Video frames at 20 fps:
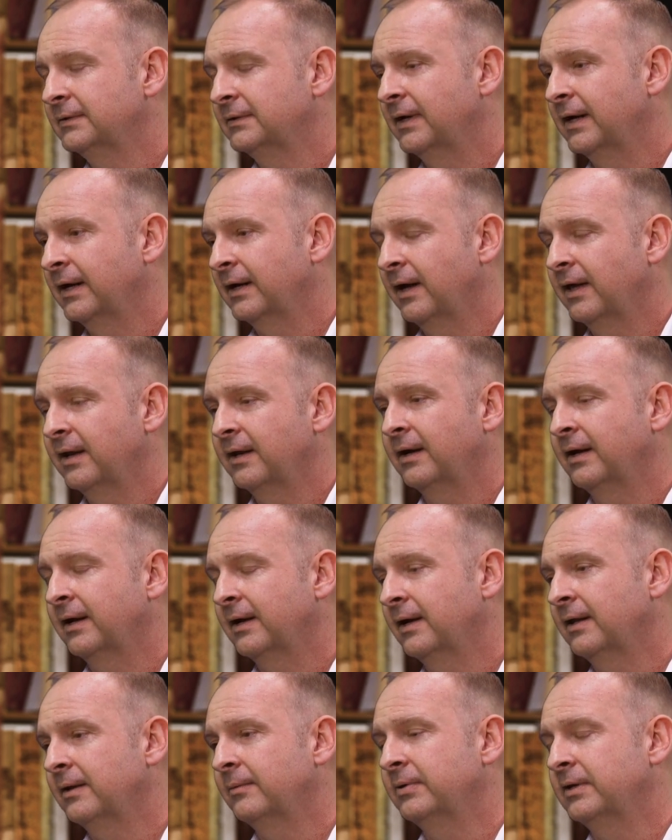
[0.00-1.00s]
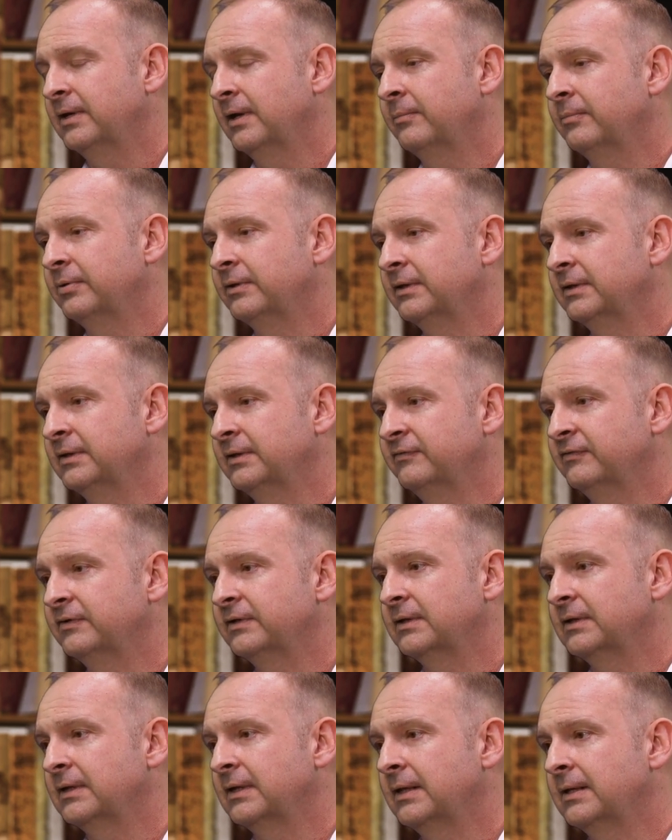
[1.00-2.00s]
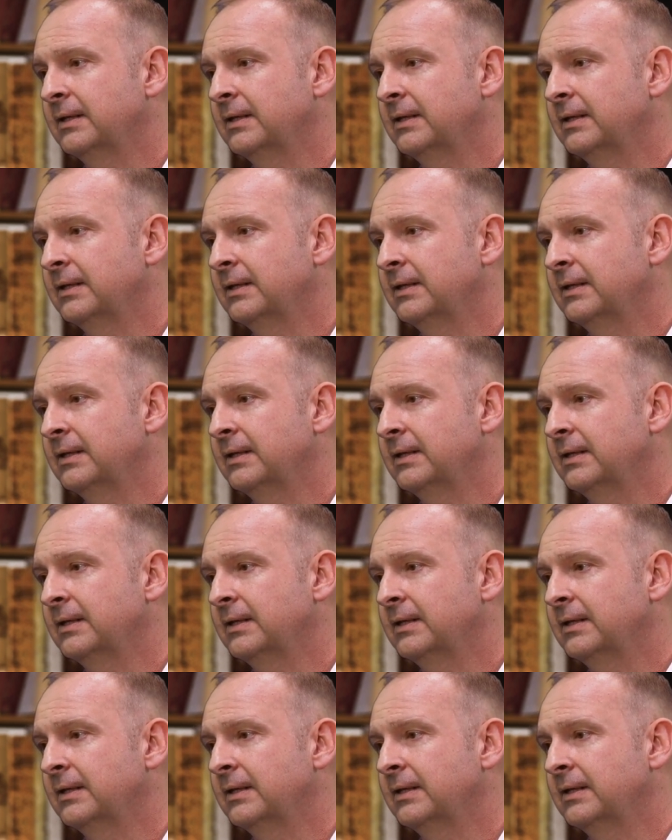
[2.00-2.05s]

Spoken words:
I gotta be able to live it.